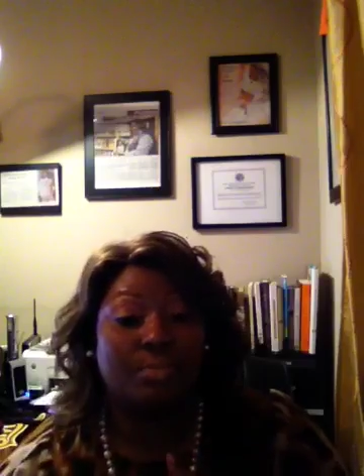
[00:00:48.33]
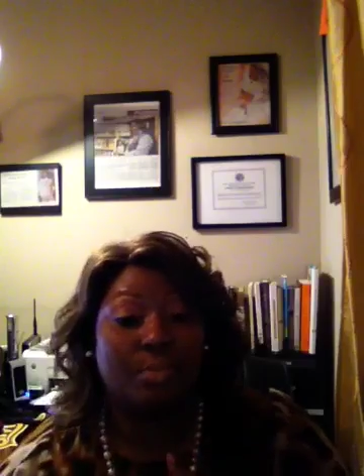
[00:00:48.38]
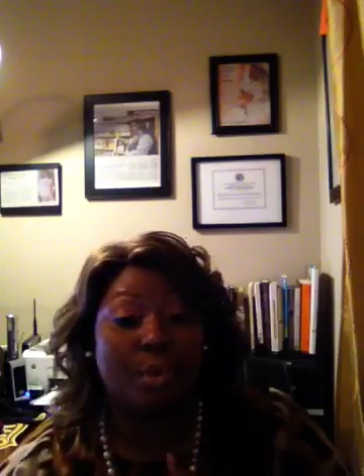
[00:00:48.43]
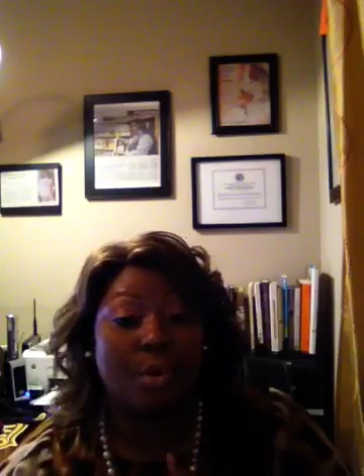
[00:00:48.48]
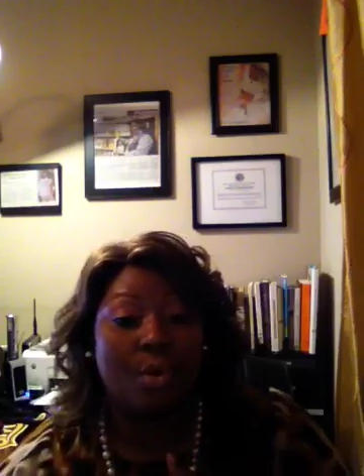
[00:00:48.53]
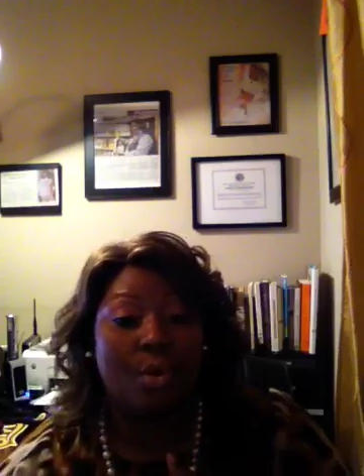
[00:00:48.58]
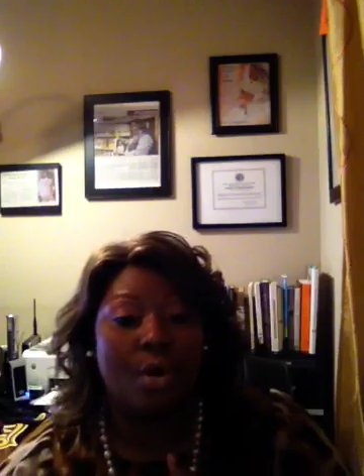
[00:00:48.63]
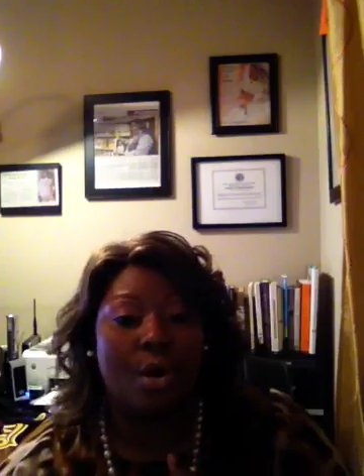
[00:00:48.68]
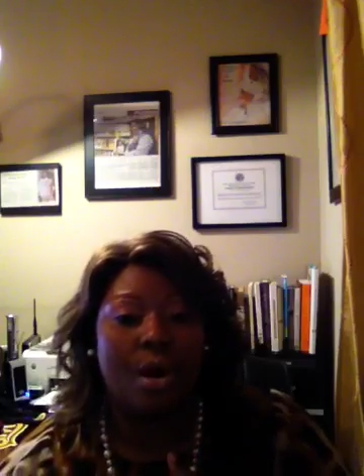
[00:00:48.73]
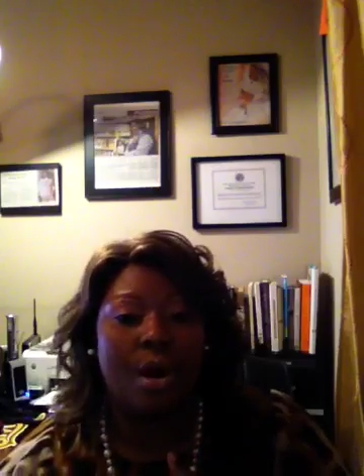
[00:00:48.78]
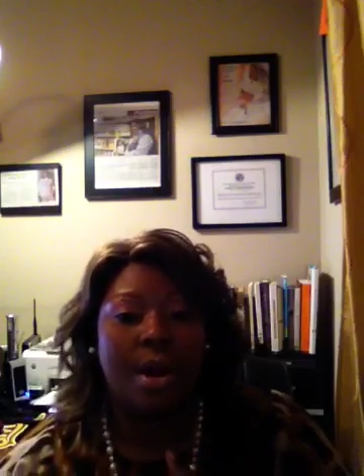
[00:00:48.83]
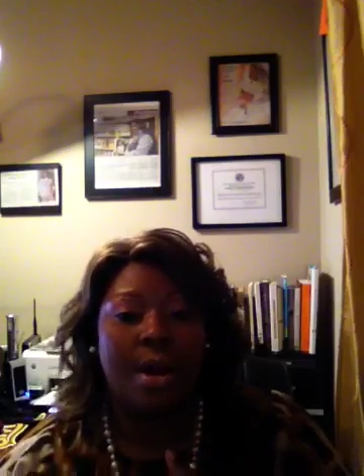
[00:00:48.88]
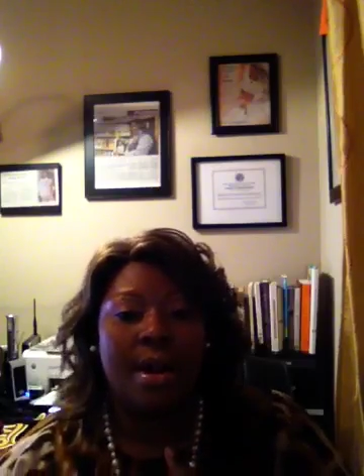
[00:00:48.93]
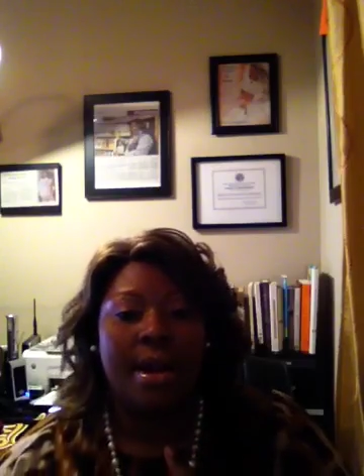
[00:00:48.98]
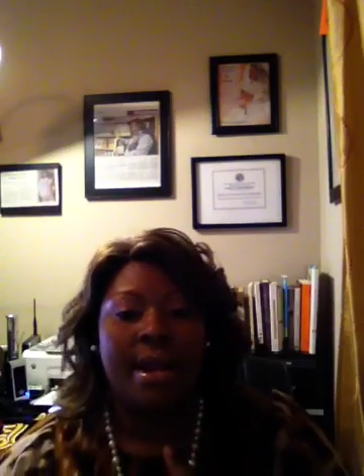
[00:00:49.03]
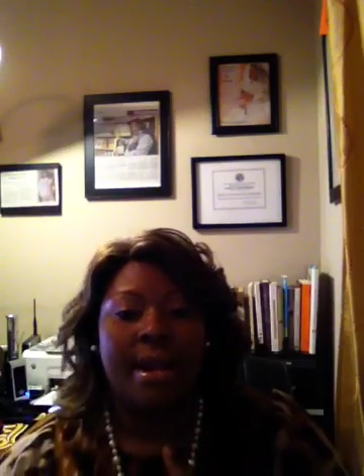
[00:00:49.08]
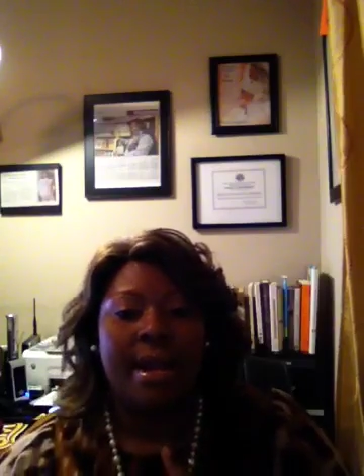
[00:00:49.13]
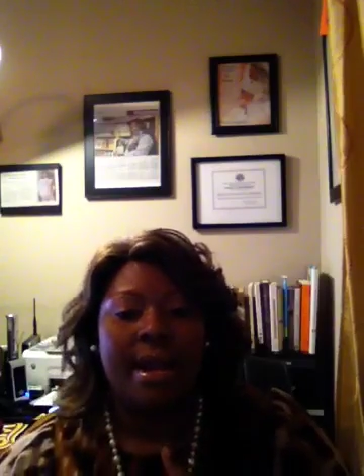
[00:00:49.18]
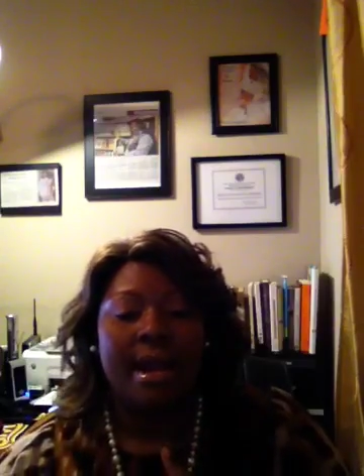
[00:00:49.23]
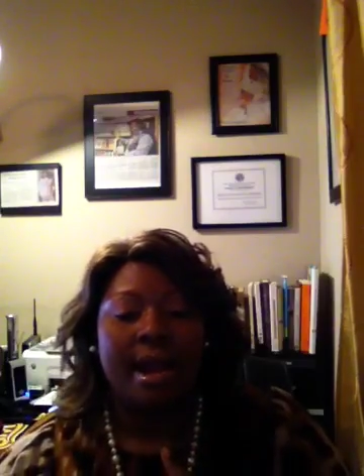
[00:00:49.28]
more
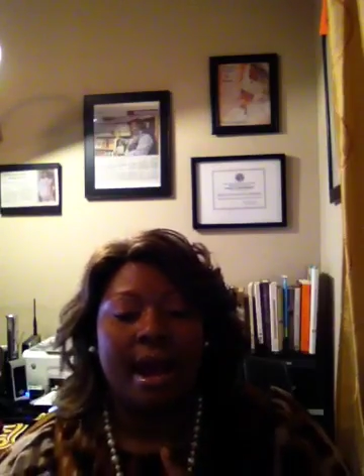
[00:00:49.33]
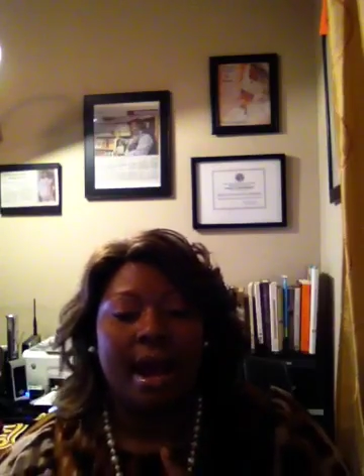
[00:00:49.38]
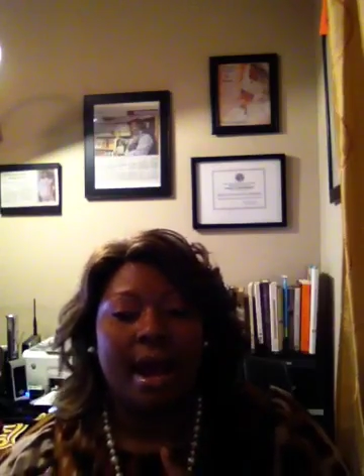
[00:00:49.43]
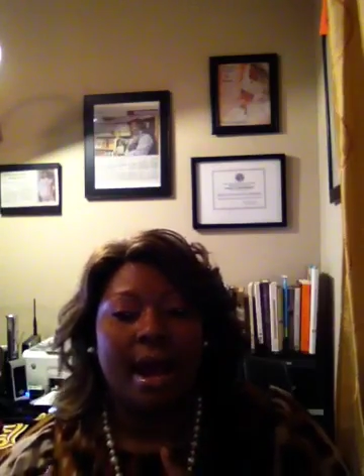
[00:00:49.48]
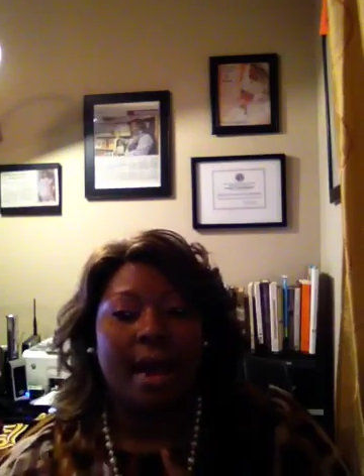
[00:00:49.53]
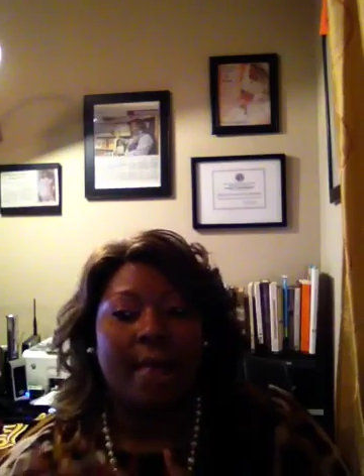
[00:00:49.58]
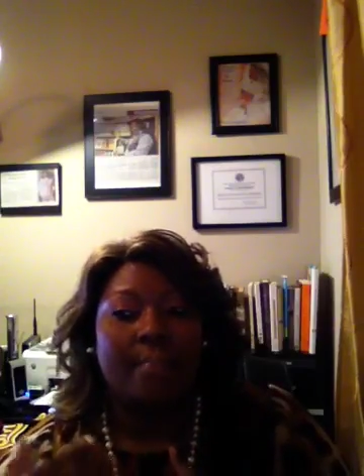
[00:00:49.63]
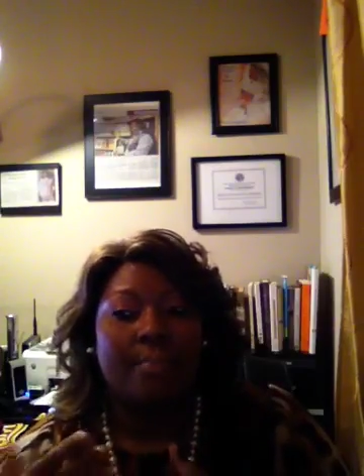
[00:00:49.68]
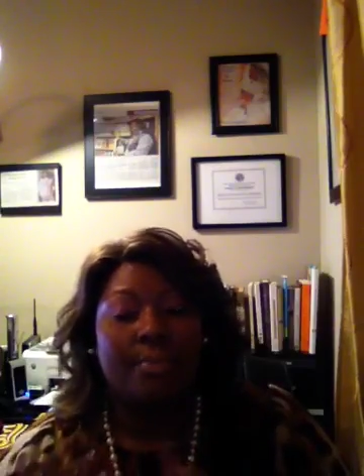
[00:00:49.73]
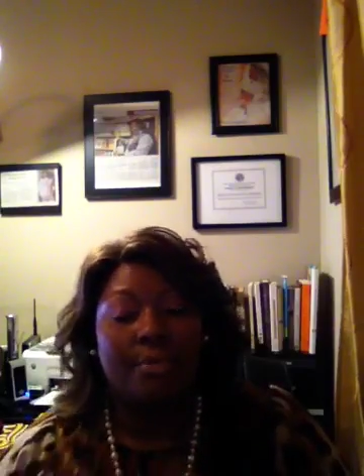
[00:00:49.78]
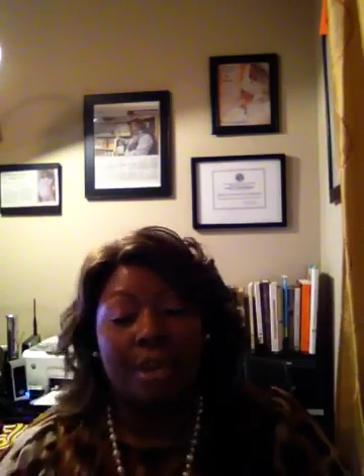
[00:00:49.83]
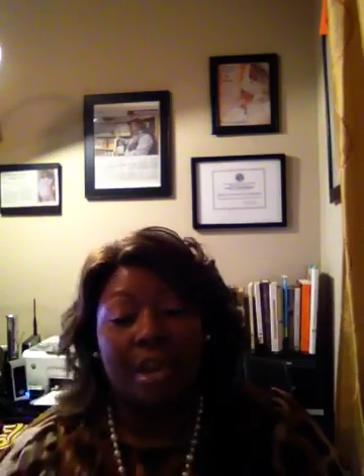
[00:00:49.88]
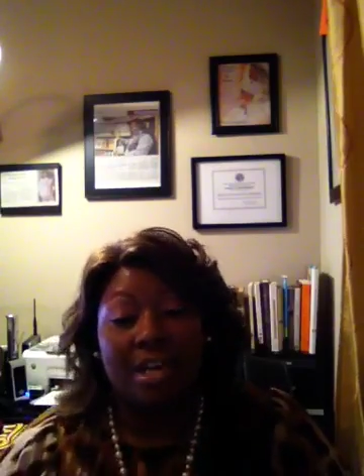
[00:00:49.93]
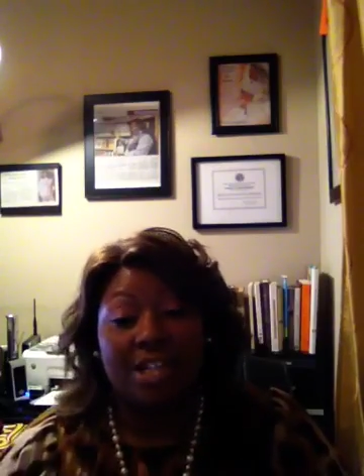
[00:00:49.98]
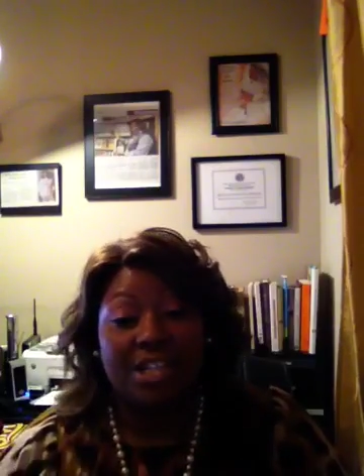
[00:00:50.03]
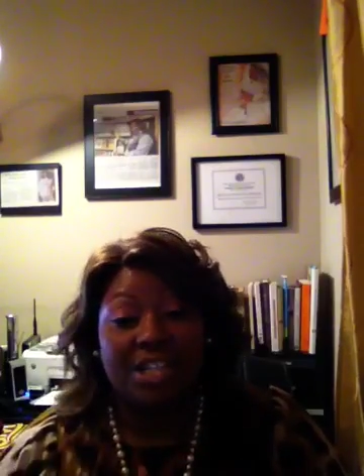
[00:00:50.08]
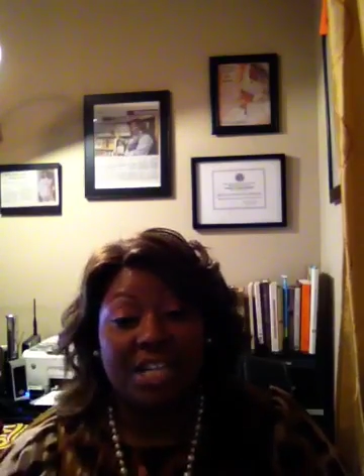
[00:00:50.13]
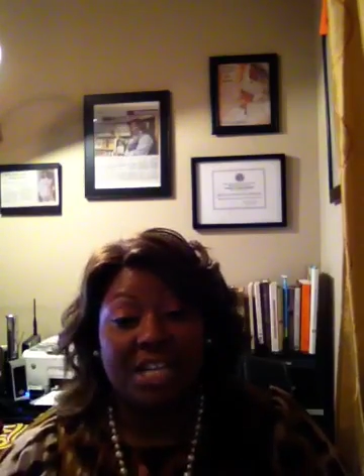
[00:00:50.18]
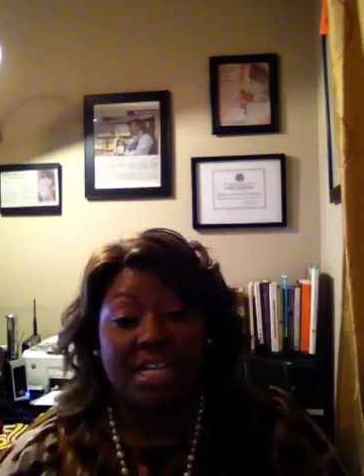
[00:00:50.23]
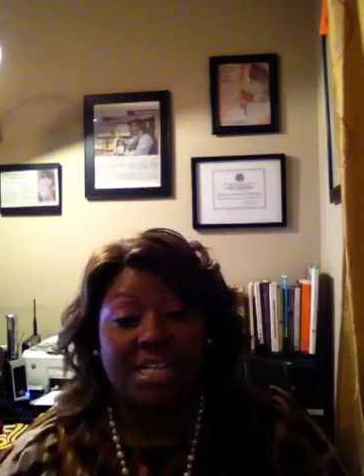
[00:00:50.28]

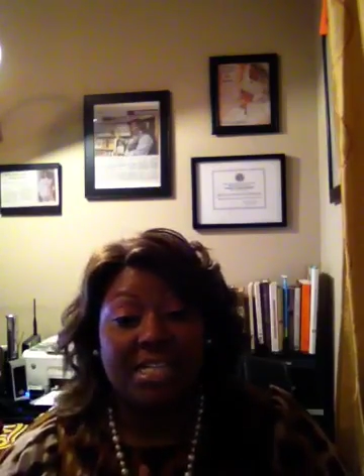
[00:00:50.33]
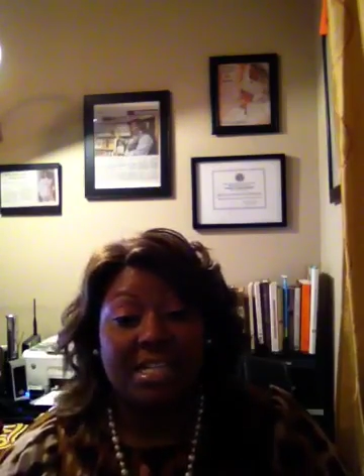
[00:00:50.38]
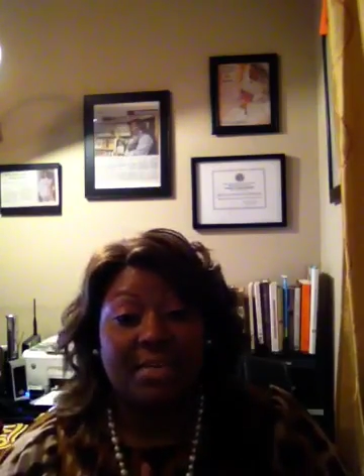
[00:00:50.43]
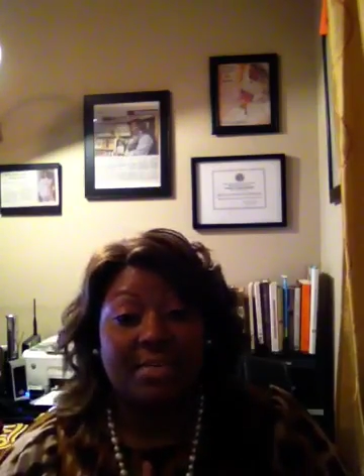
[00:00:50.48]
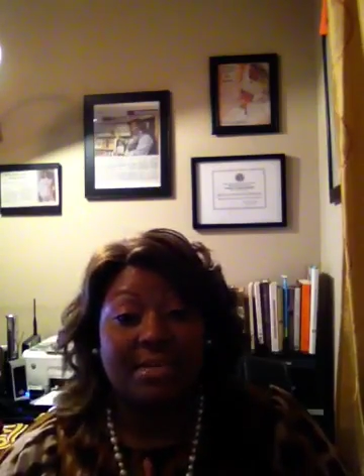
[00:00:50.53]
brushes.